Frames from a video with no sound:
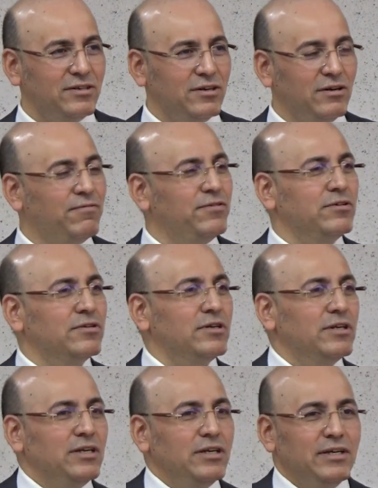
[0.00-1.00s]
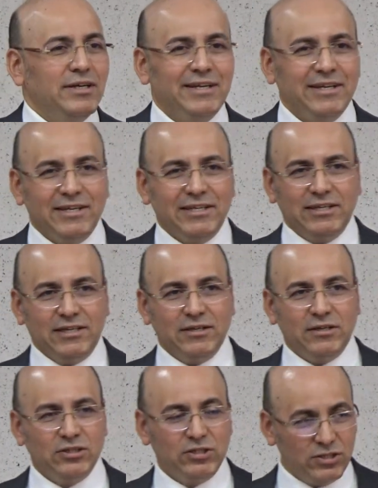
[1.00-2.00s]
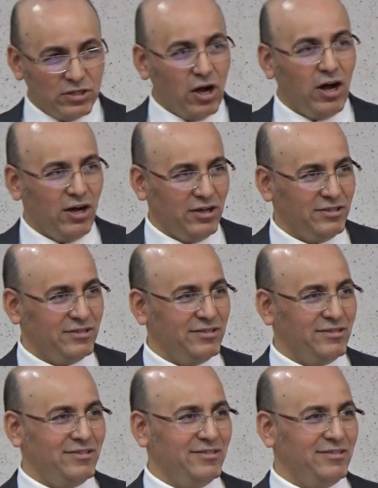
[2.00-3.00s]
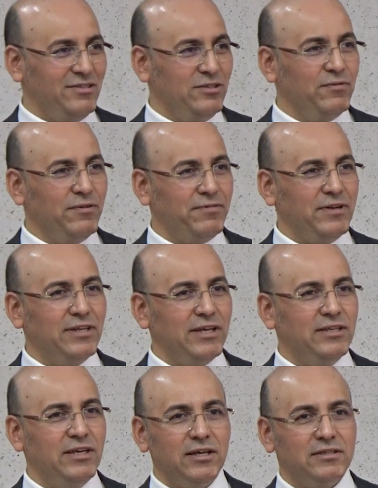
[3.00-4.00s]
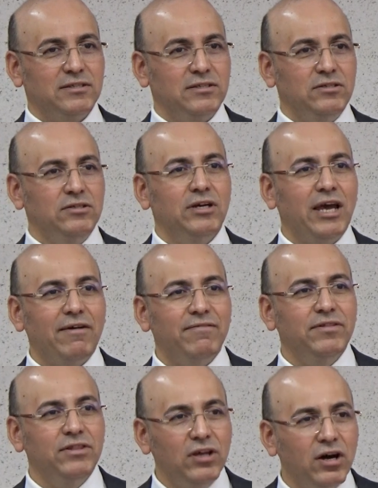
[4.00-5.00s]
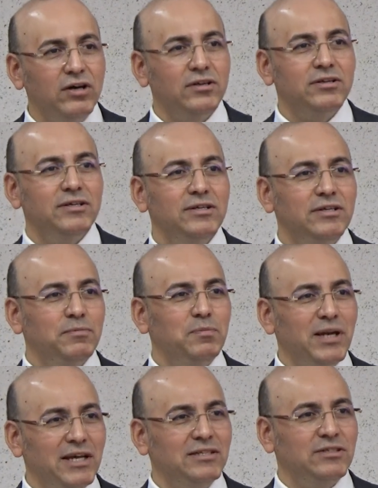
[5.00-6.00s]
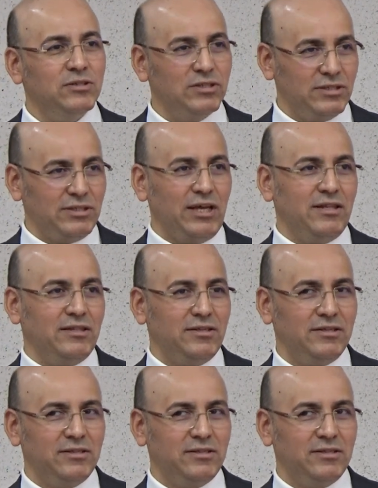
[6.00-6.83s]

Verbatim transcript: of your song, you will feel that, yes, you have no place to stand.